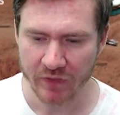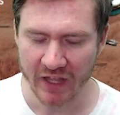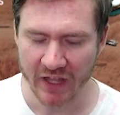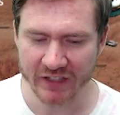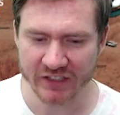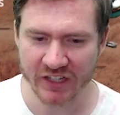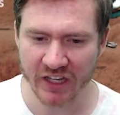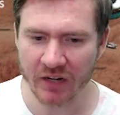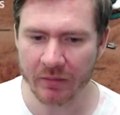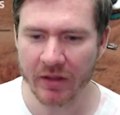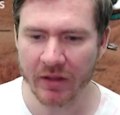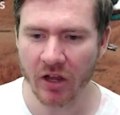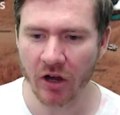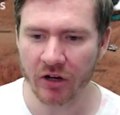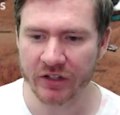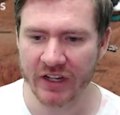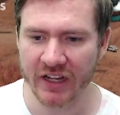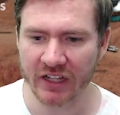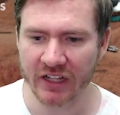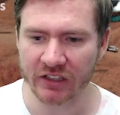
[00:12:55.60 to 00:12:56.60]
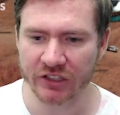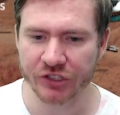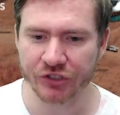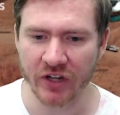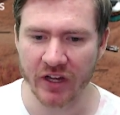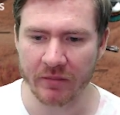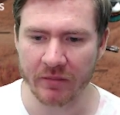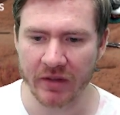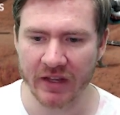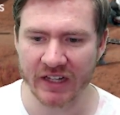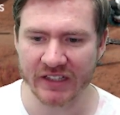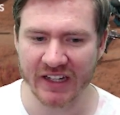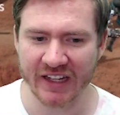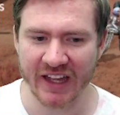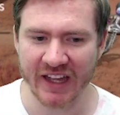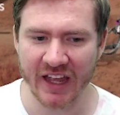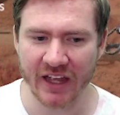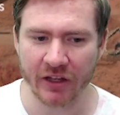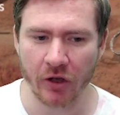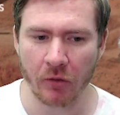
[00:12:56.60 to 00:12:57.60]
it's going to be hard to illustrate because I
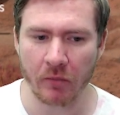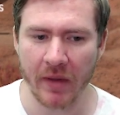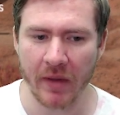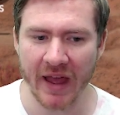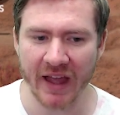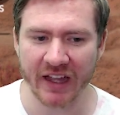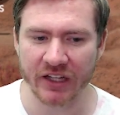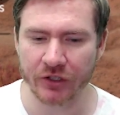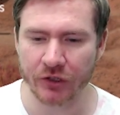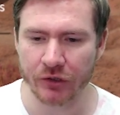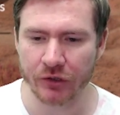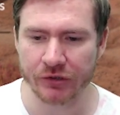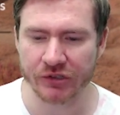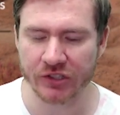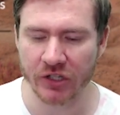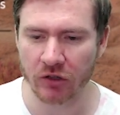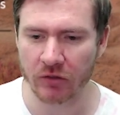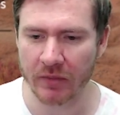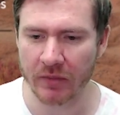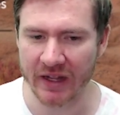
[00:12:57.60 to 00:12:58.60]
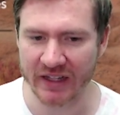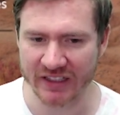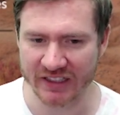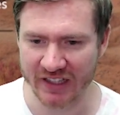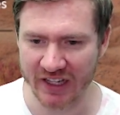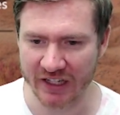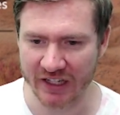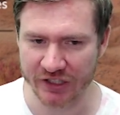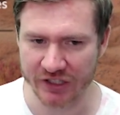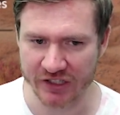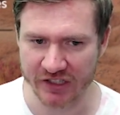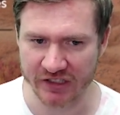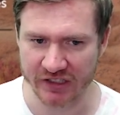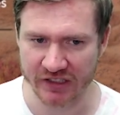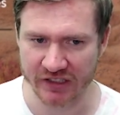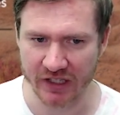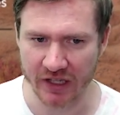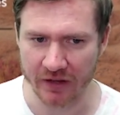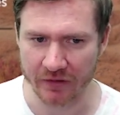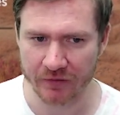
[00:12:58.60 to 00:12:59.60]
can't go back and do soul mine stages and
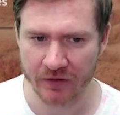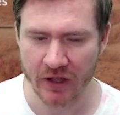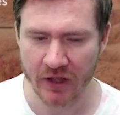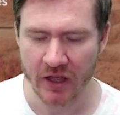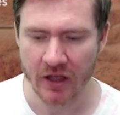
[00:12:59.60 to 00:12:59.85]
stuff.